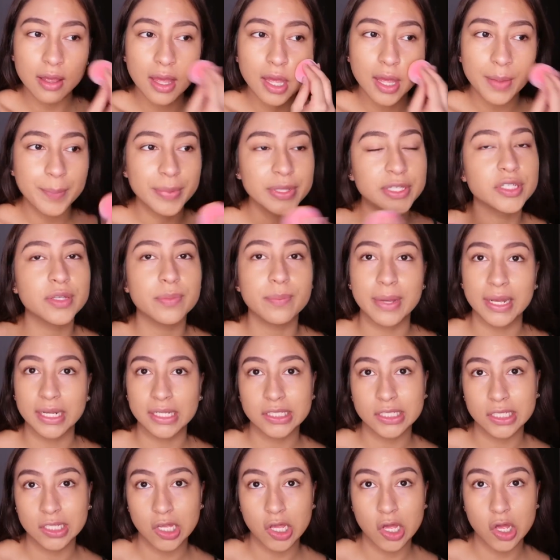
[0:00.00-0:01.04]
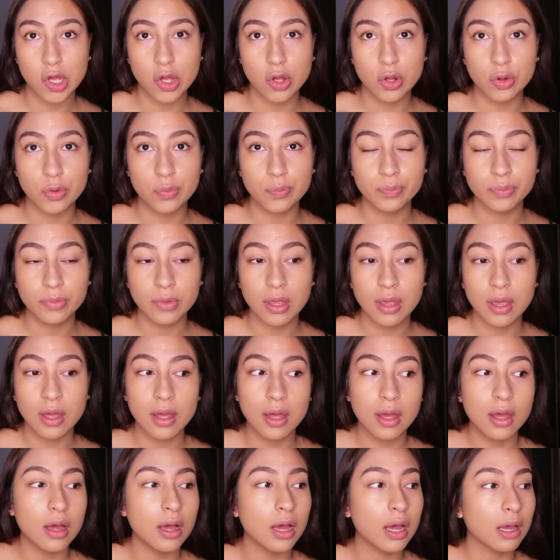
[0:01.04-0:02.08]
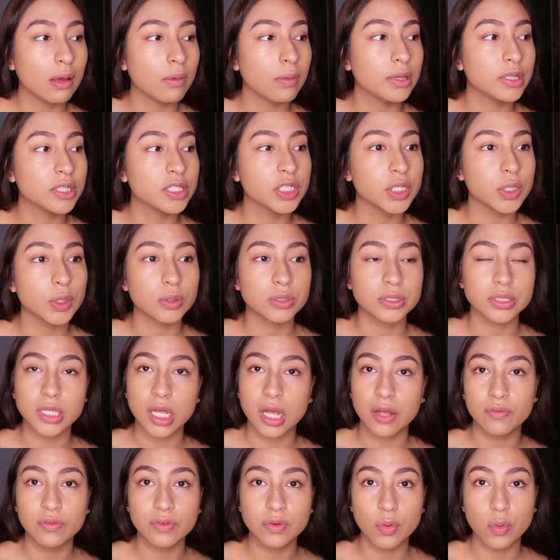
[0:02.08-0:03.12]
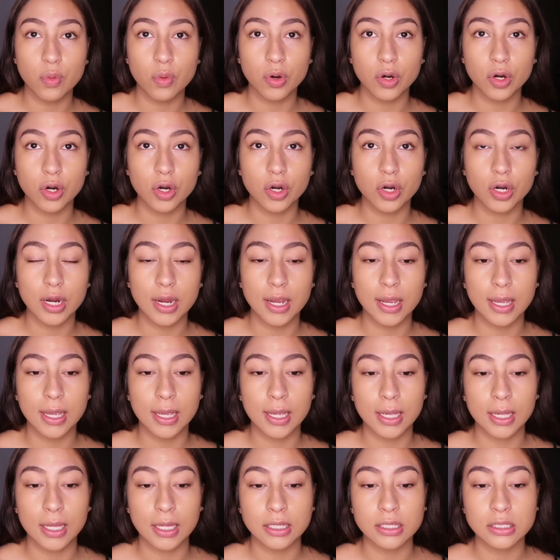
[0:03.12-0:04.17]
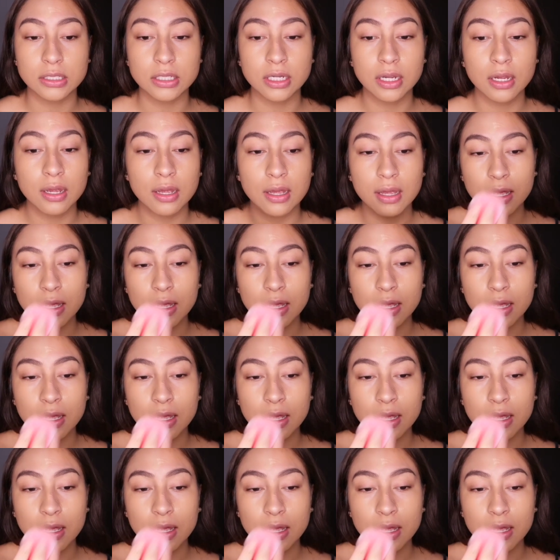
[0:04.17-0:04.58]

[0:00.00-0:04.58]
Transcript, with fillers: I've been to Mexico, I've been to El Salvador, and